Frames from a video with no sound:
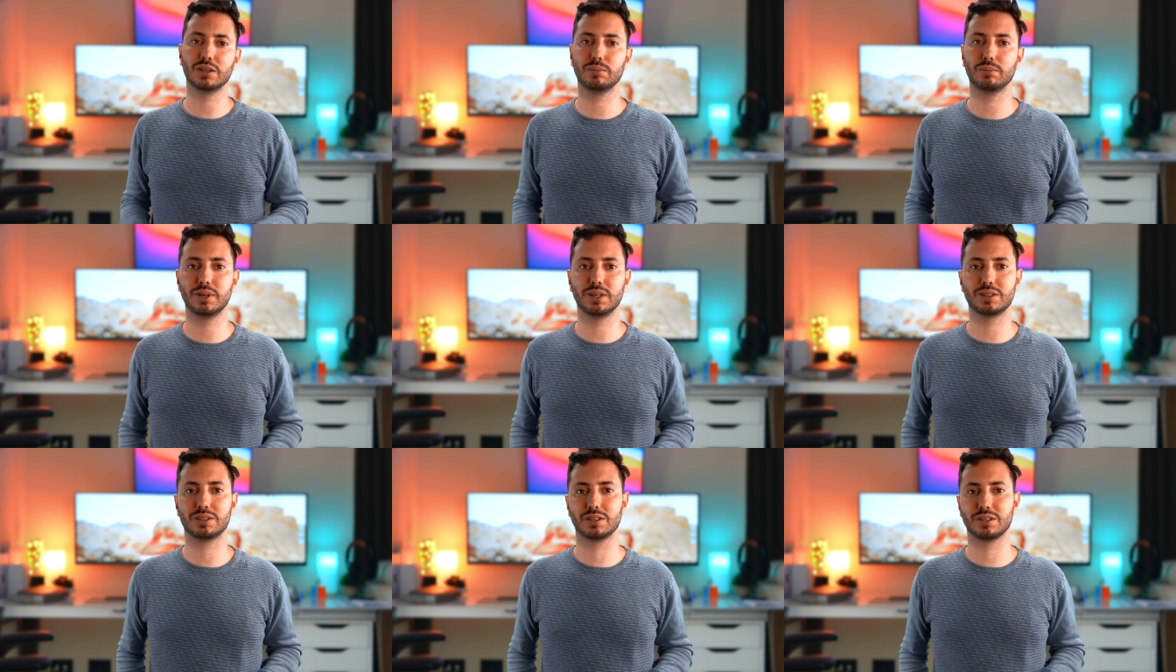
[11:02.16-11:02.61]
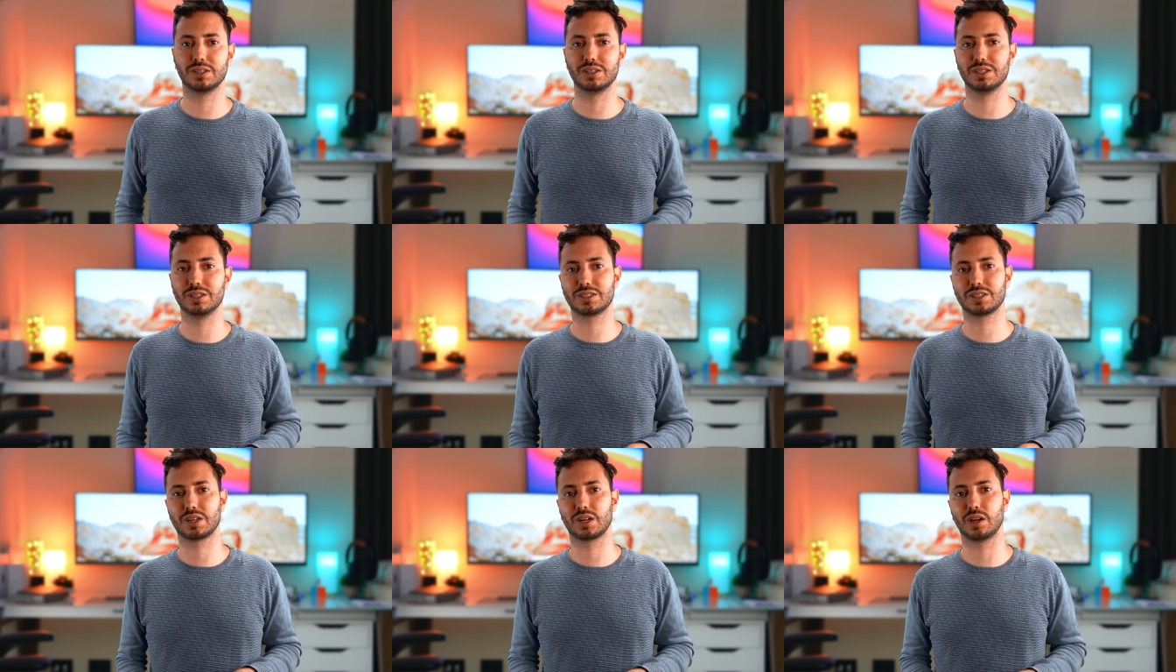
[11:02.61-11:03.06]
bit
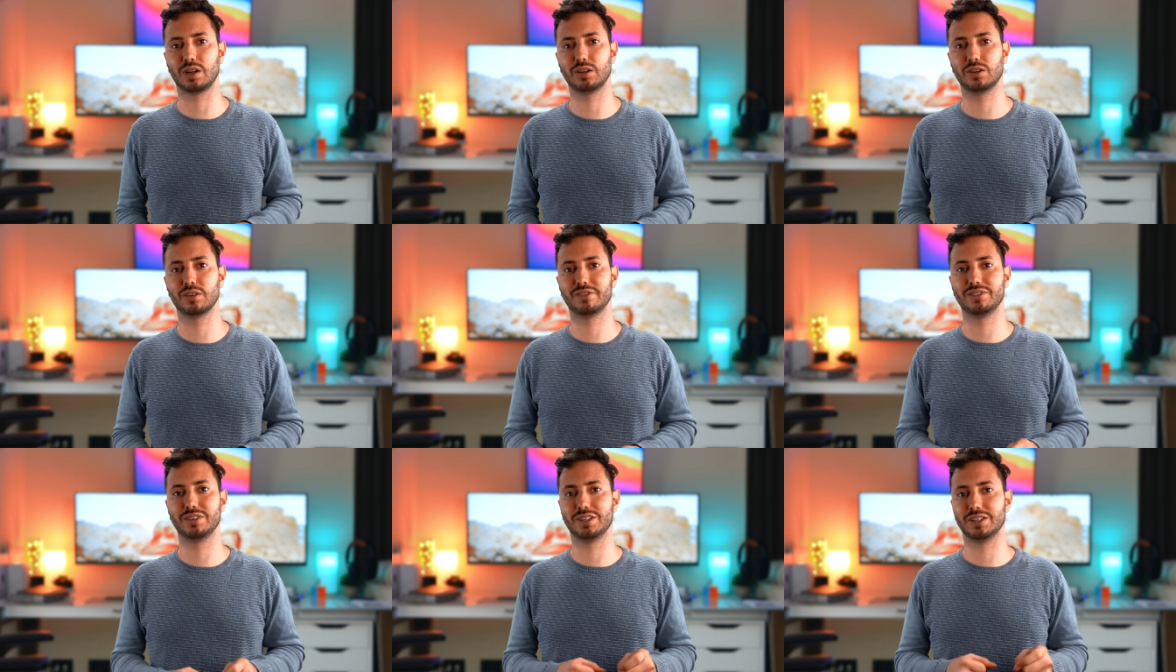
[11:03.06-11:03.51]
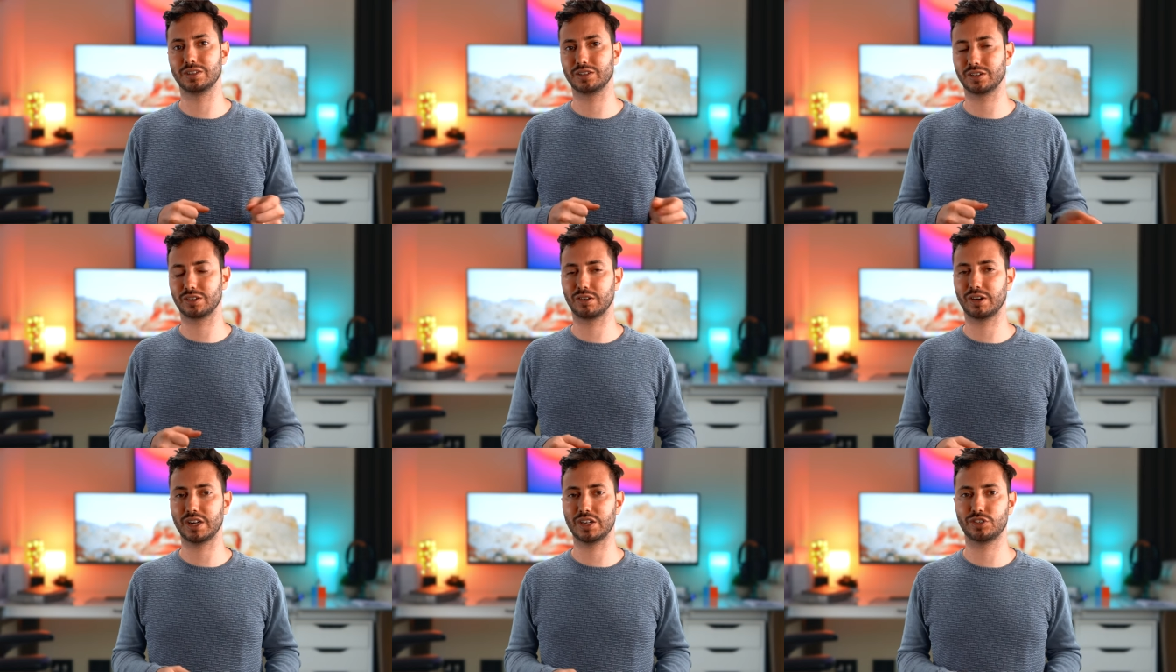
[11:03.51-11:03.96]
this kind of
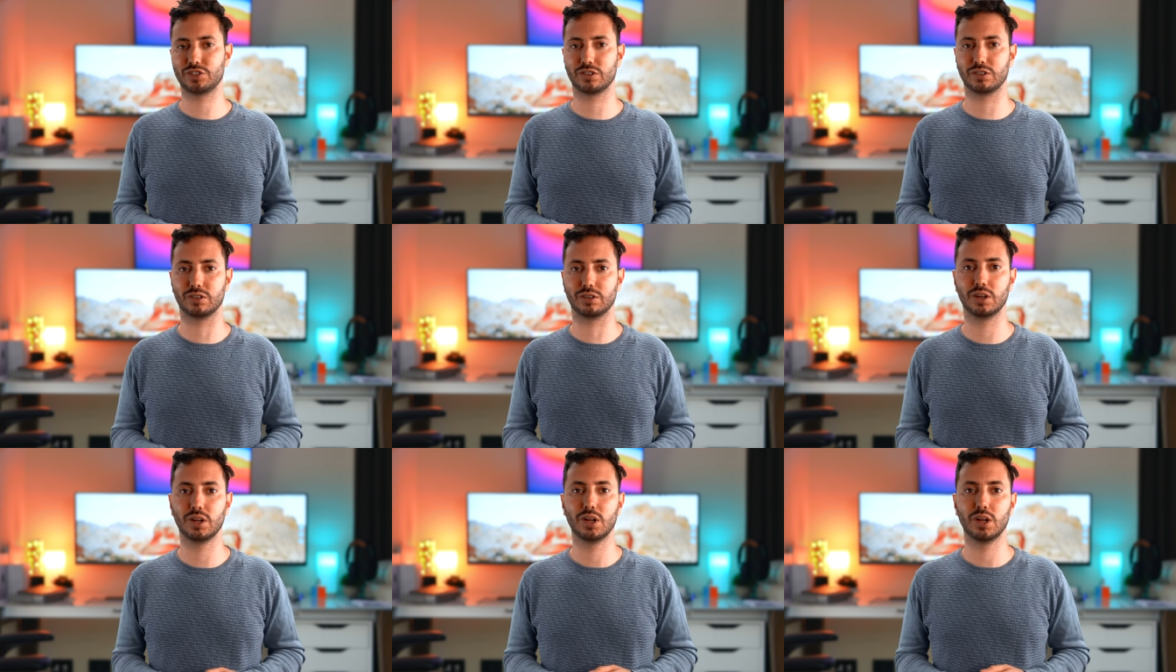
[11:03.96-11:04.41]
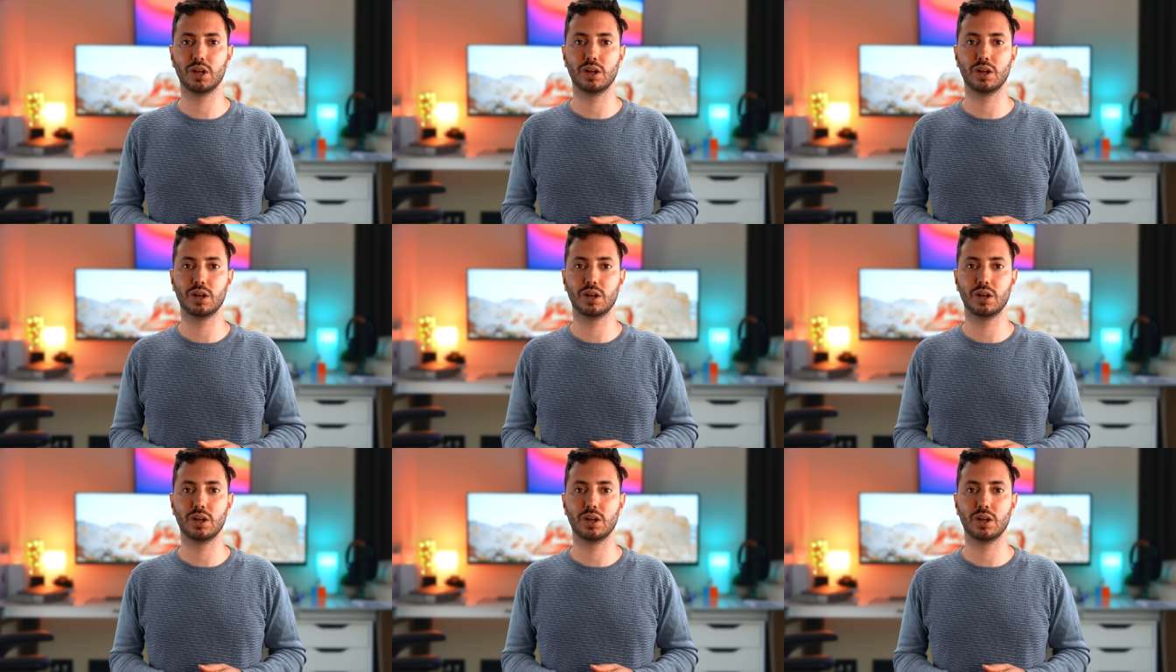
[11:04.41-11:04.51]
integration.